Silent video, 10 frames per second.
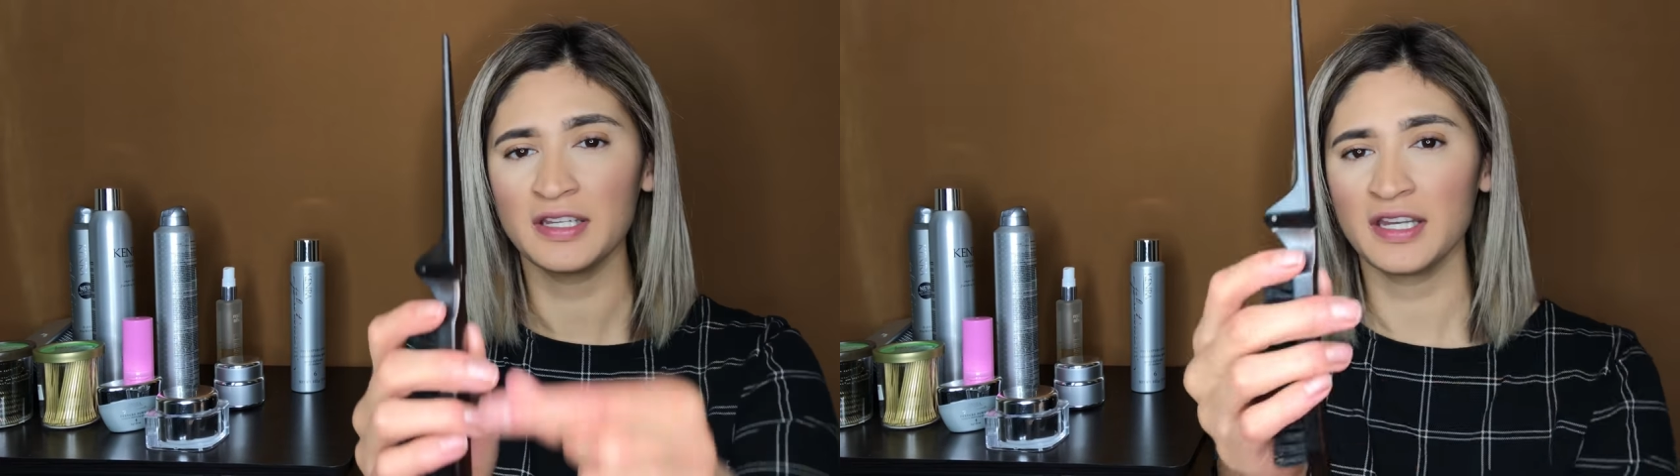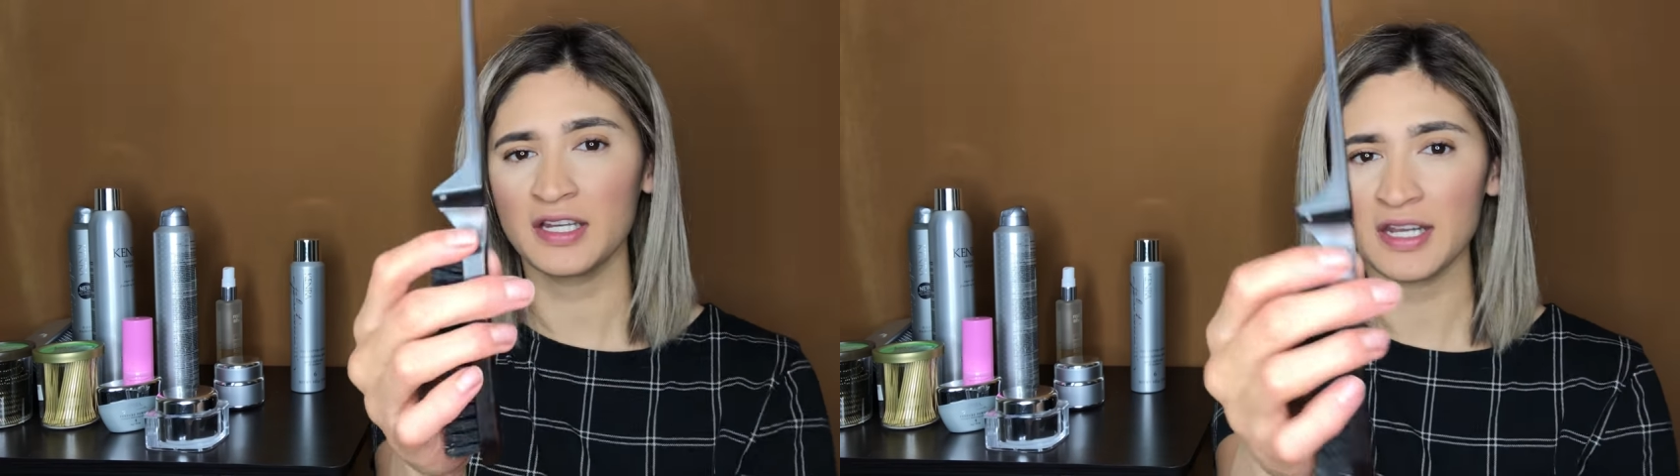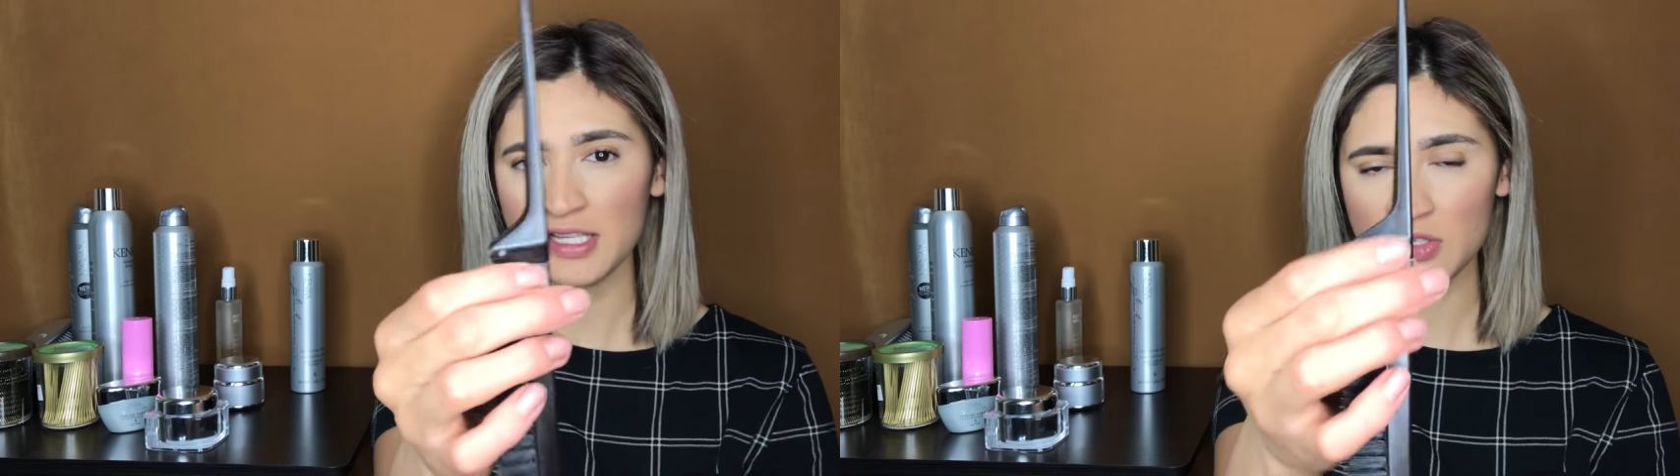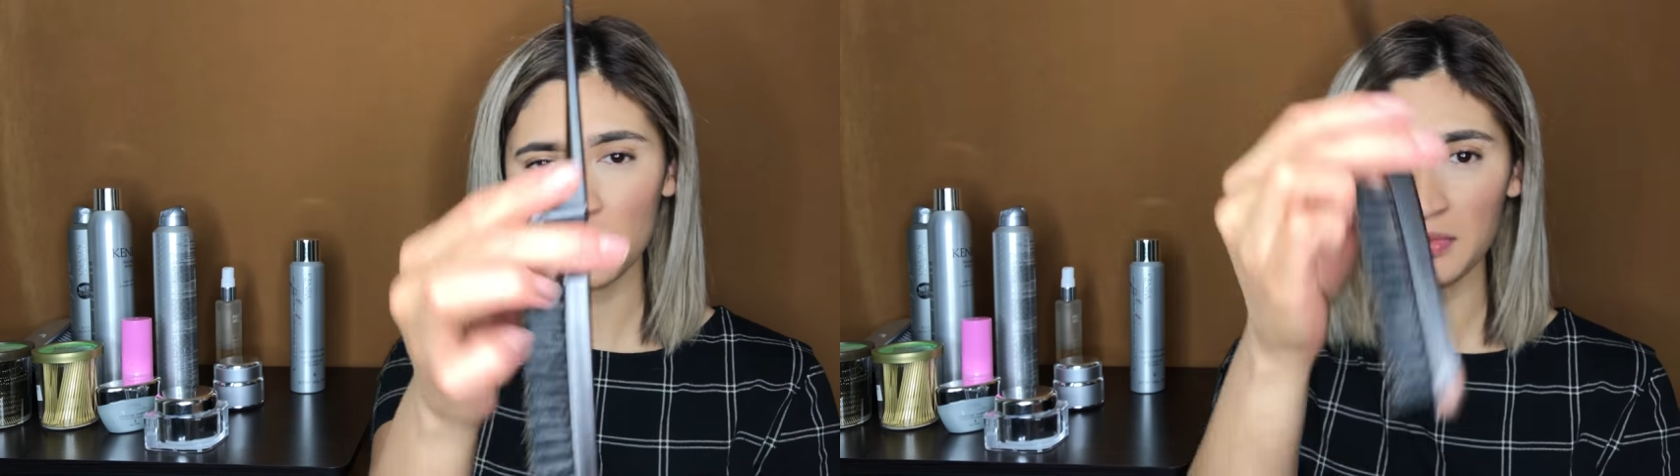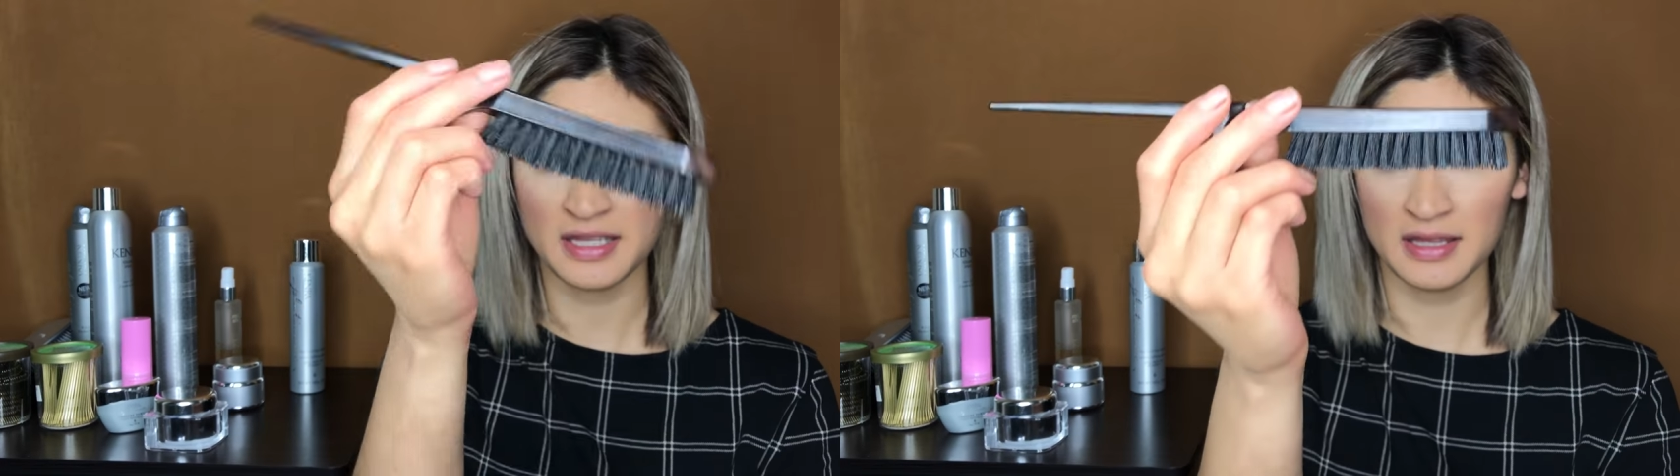need a nice
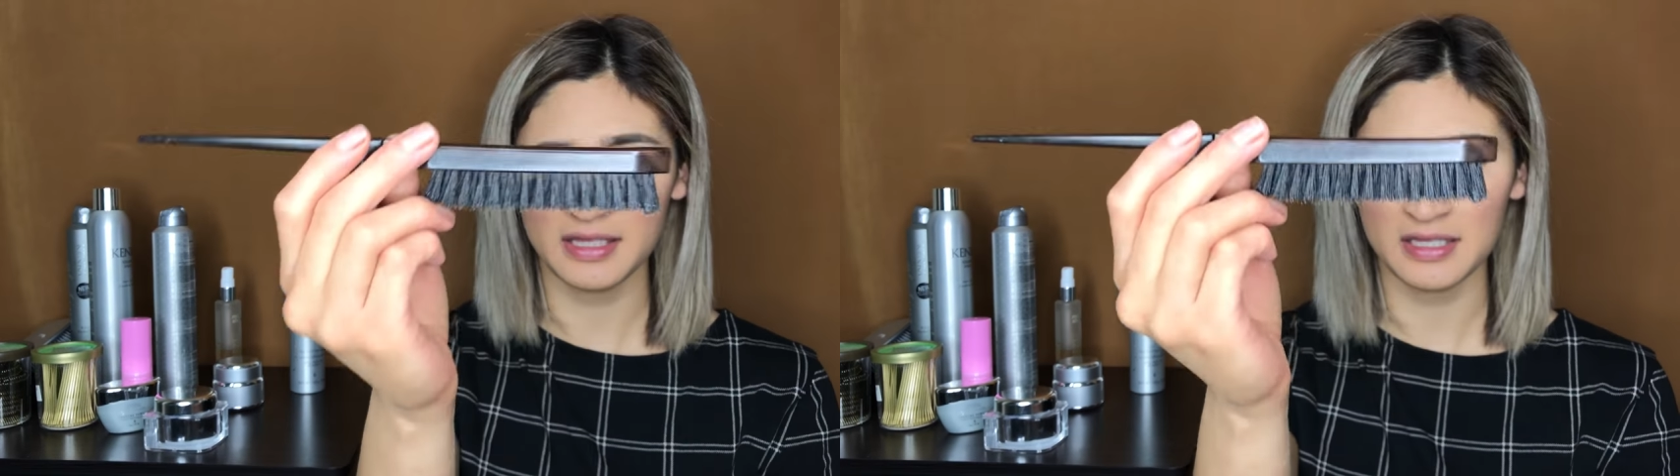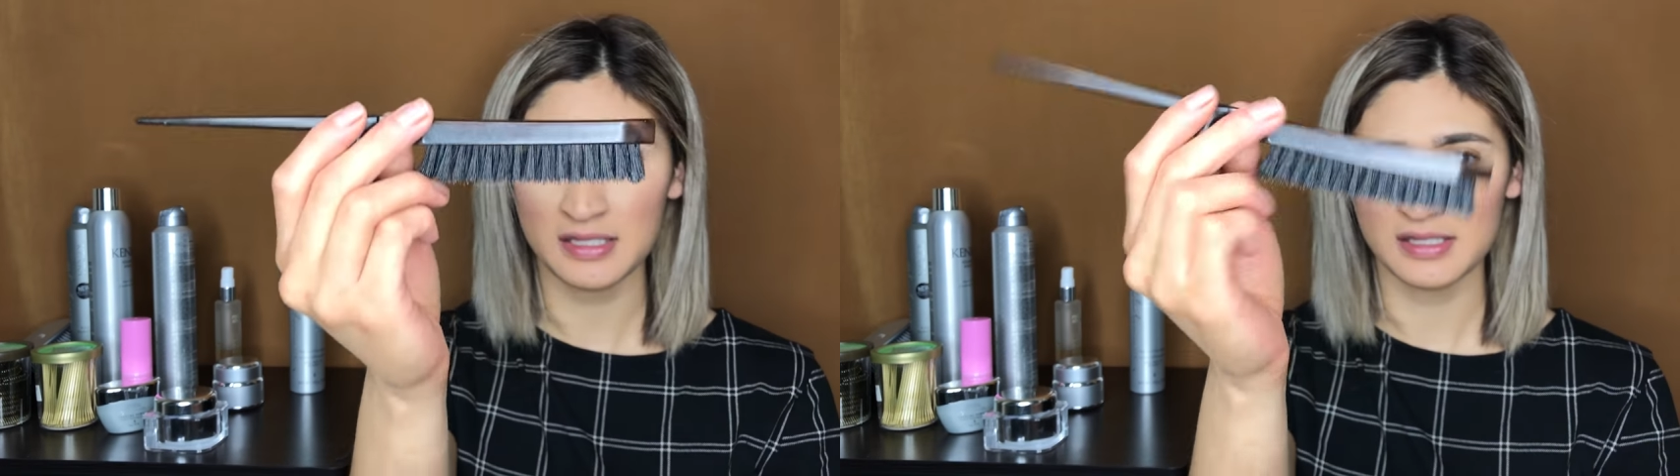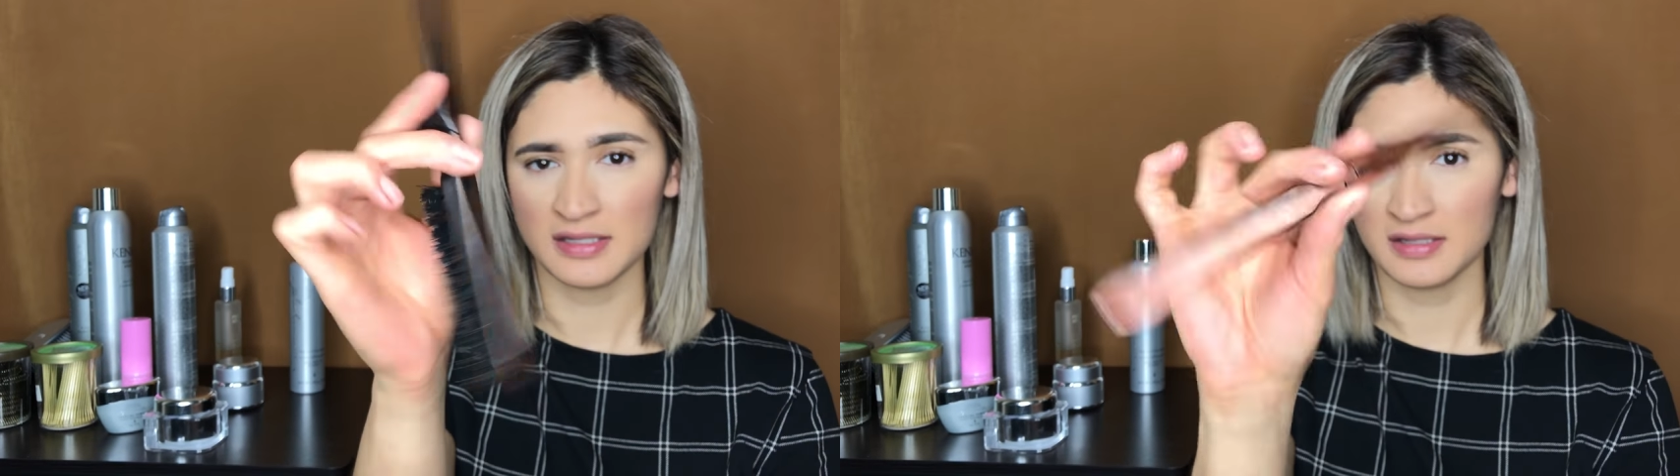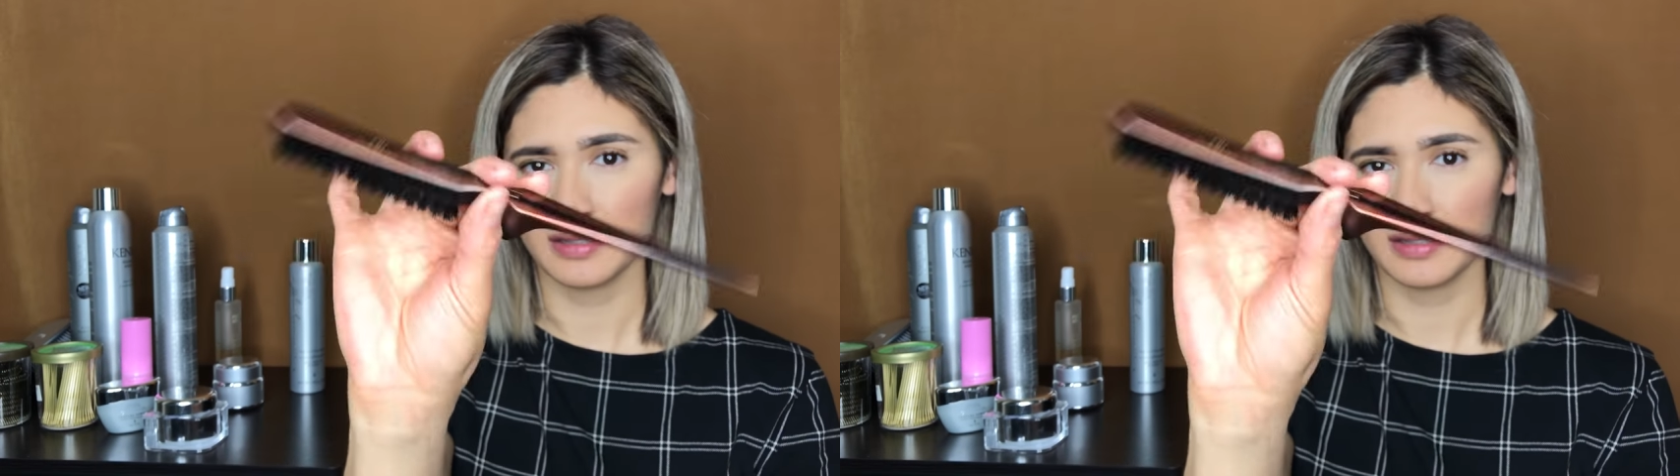comb like this.